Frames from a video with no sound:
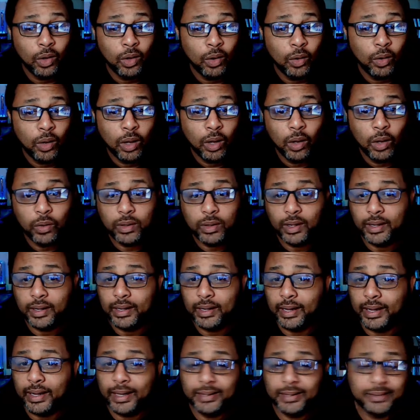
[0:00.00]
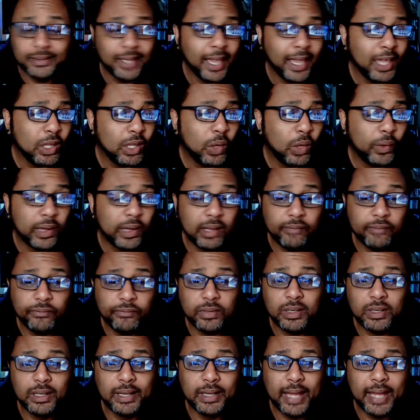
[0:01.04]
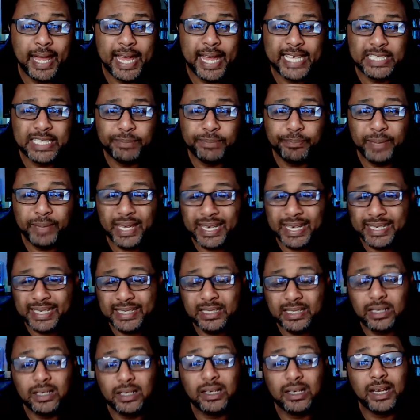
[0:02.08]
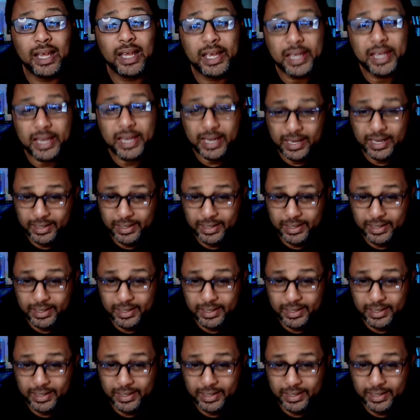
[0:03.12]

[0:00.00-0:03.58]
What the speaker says: Okay, guys, Halo Infinite has been delayed.